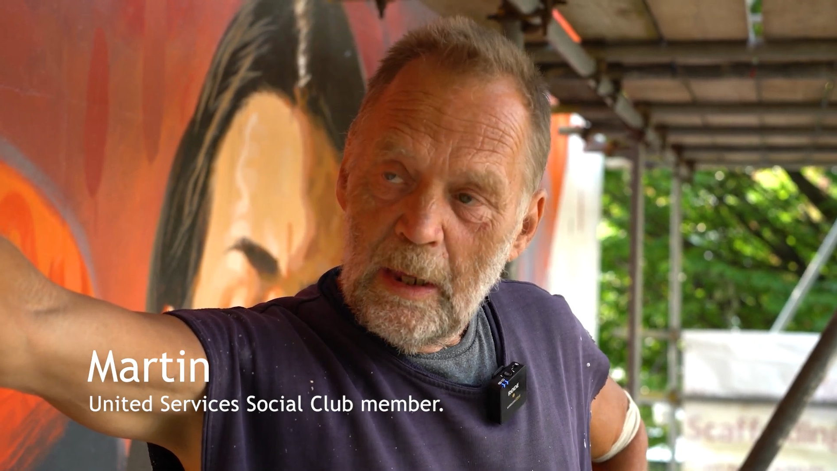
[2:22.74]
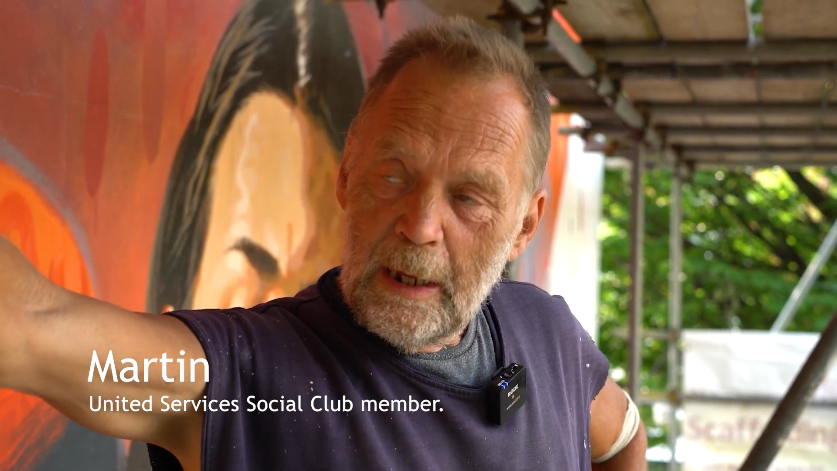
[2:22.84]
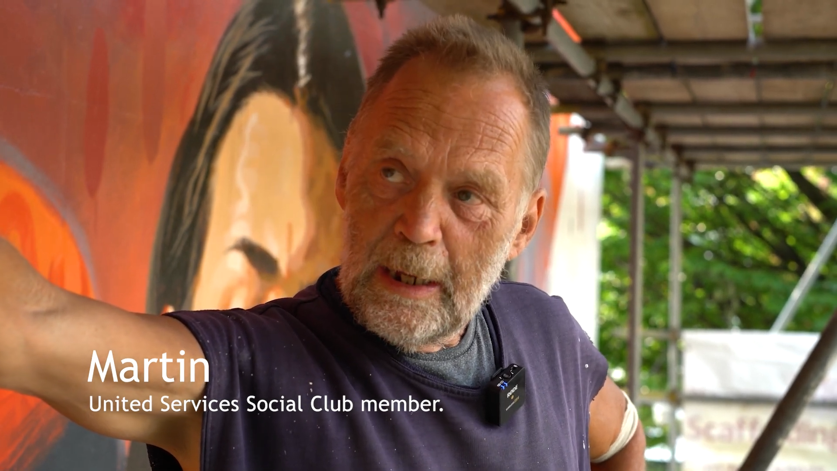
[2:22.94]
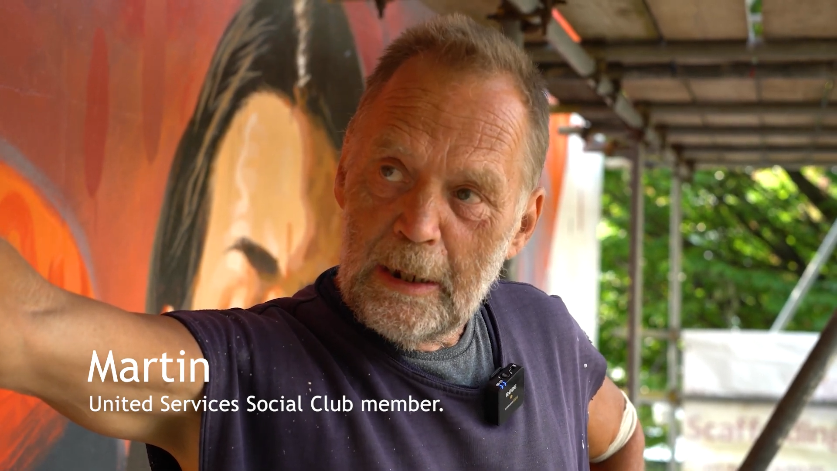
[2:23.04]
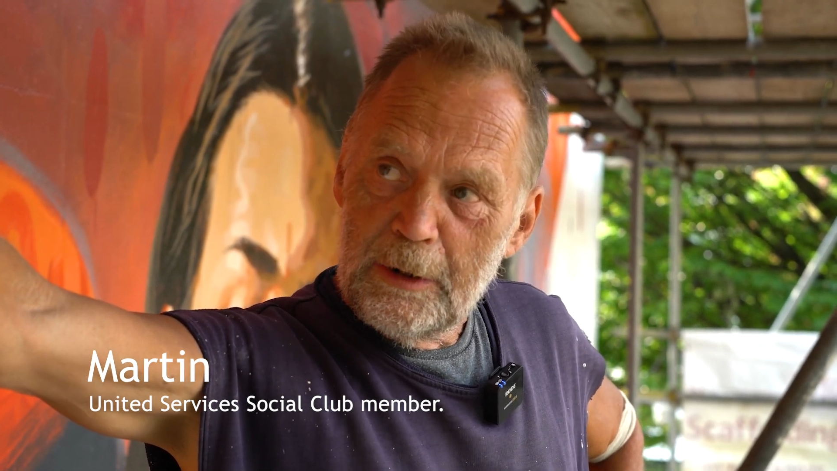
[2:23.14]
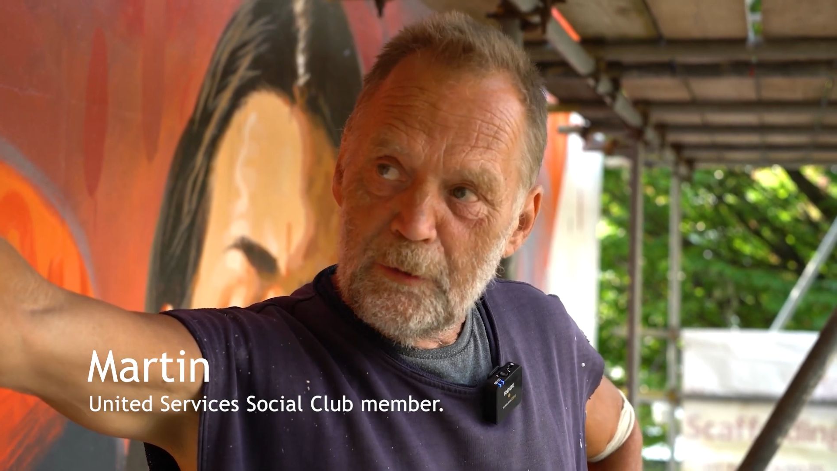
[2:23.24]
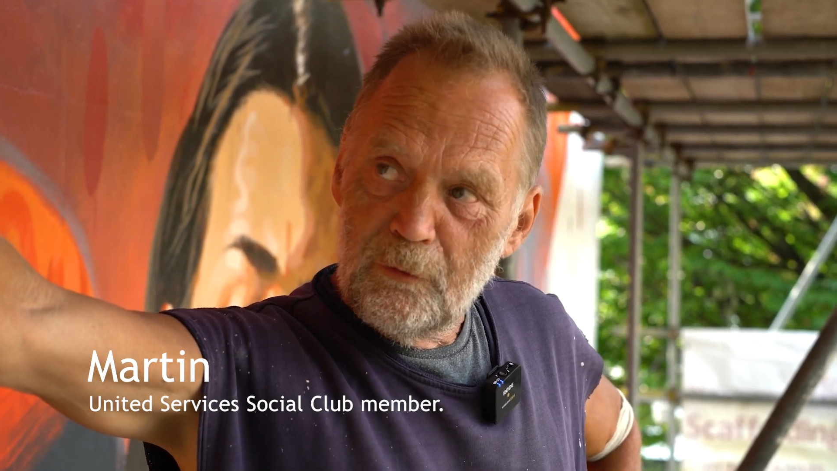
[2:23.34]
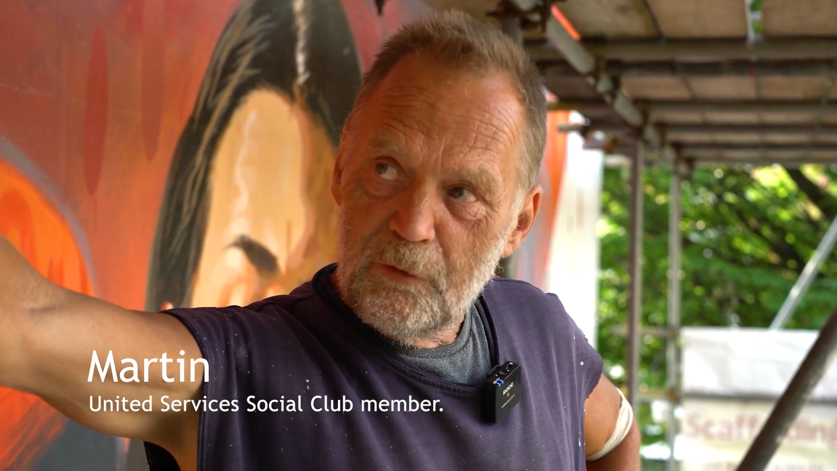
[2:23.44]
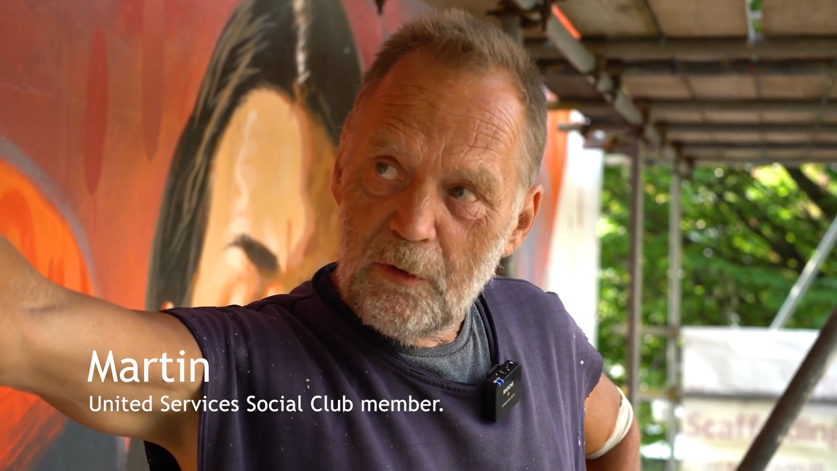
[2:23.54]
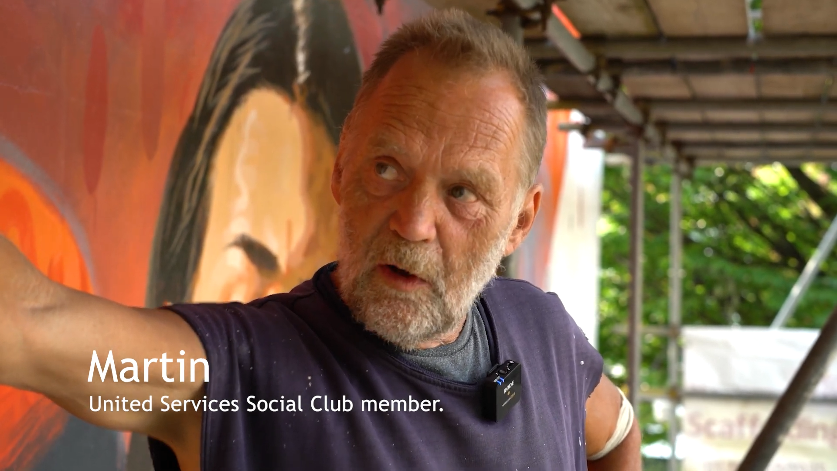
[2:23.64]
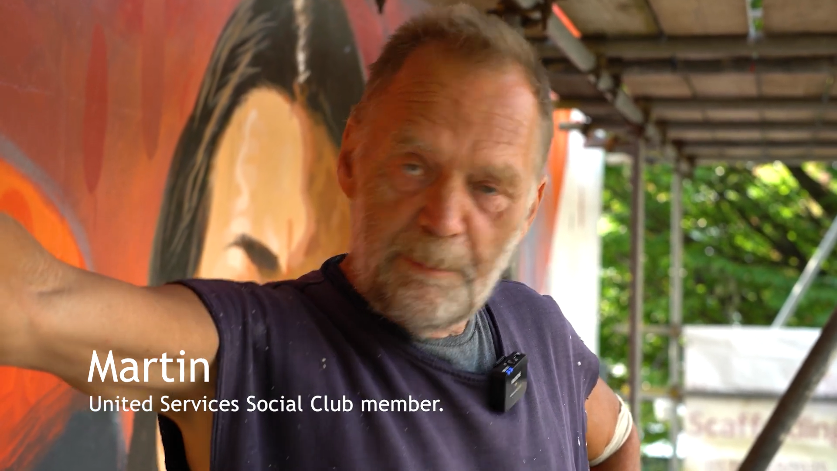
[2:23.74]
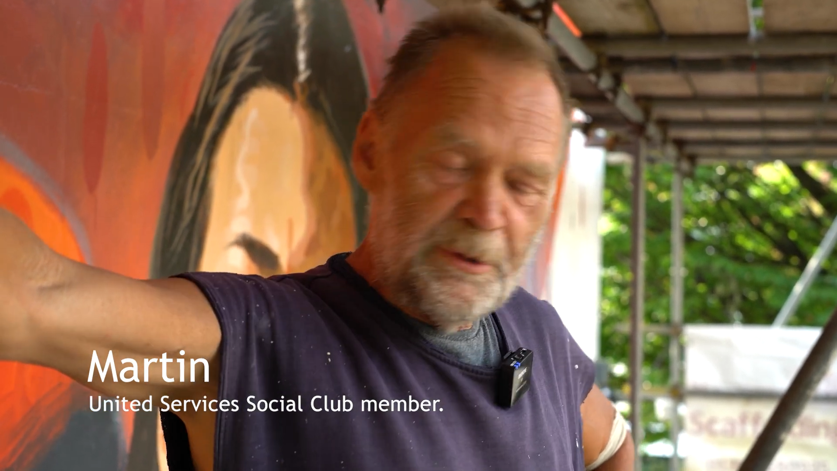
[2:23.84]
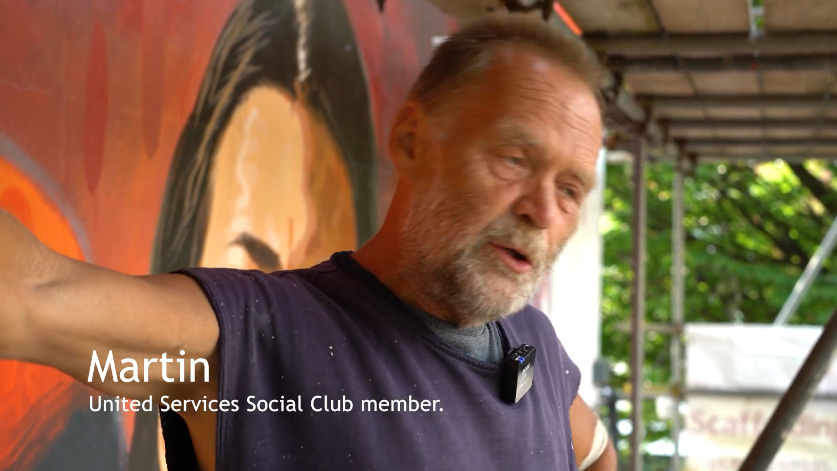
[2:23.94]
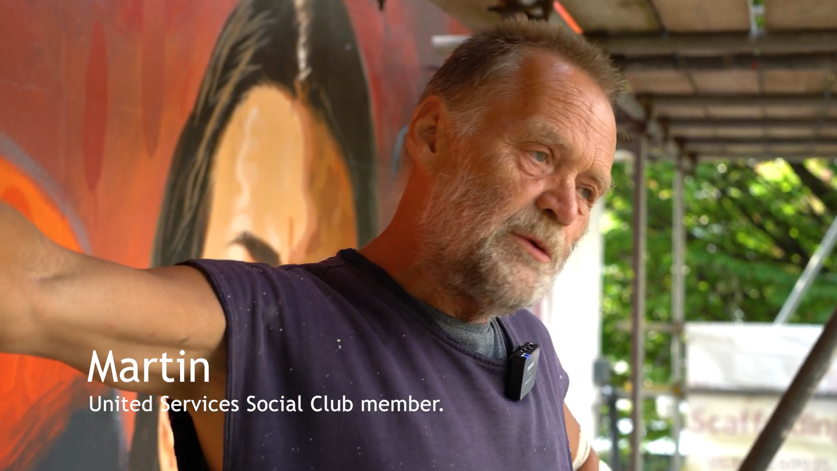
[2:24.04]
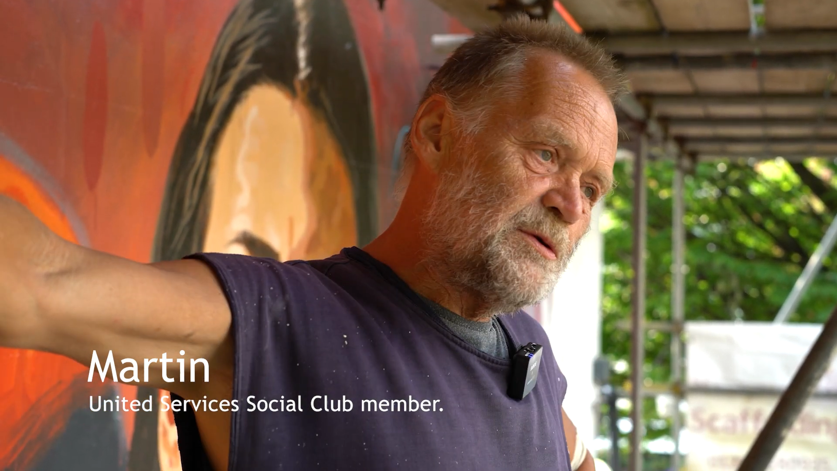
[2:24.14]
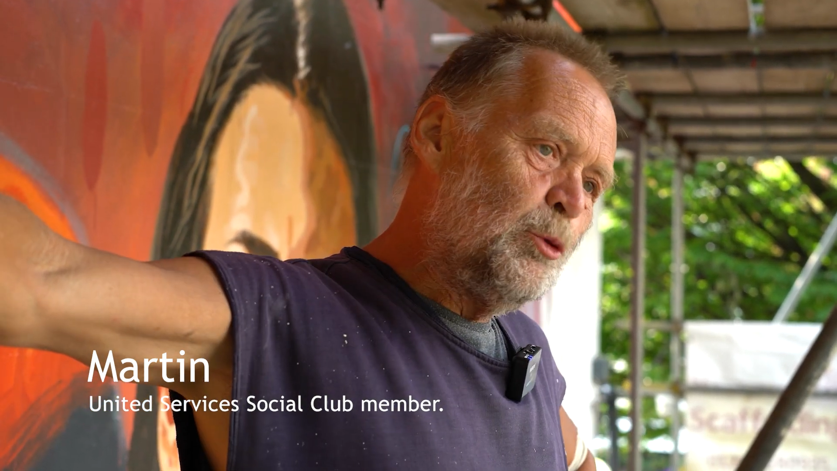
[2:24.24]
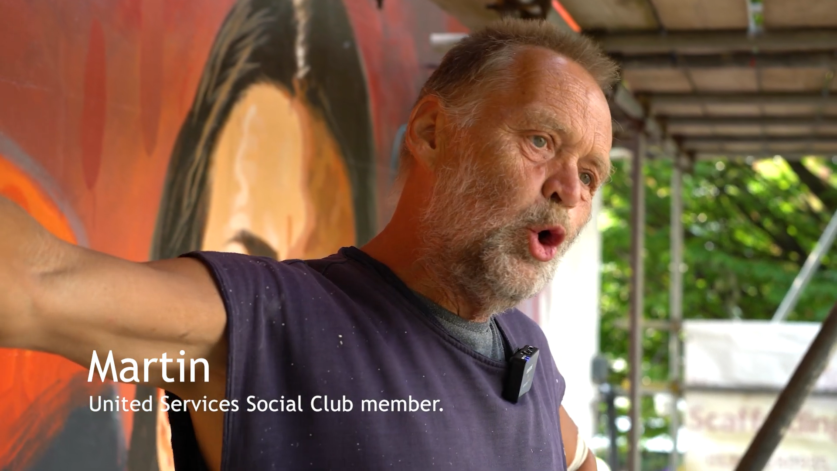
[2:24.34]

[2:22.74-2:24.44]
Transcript: And I've been doing some